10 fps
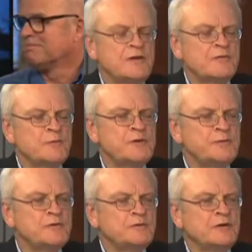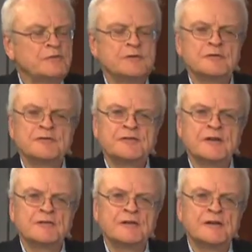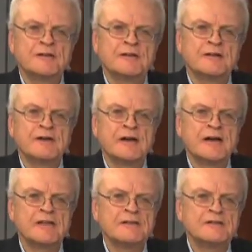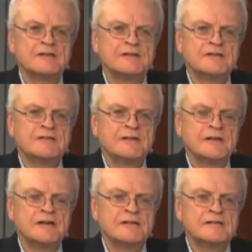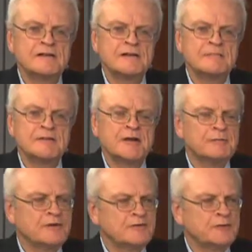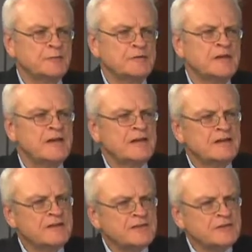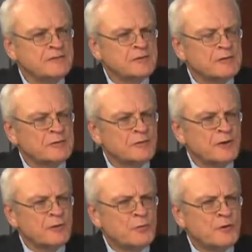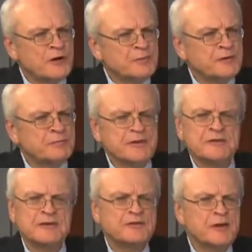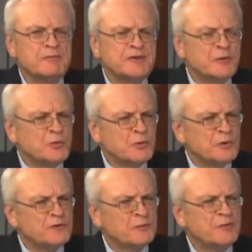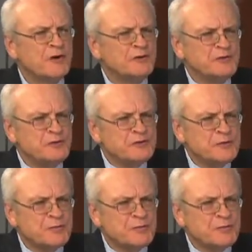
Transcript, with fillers: Now, for people who don't know the South End, you know, I, I think you can say uh, without much dispute, it isn't a very long walk, but, but it's, it's, almost like worlds apart. Union